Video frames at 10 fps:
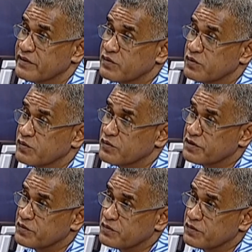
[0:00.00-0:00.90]
So
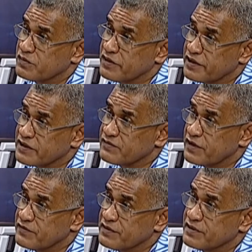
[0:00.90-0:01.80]
when the next
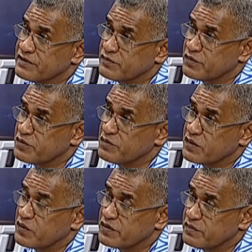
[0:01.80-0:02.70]
5 years, when you
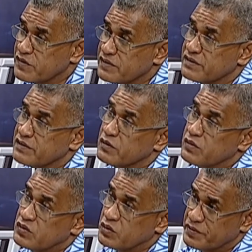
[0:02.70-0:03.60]
make contributions, it
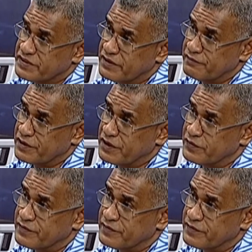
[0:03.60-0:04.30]
goes to a preserve account.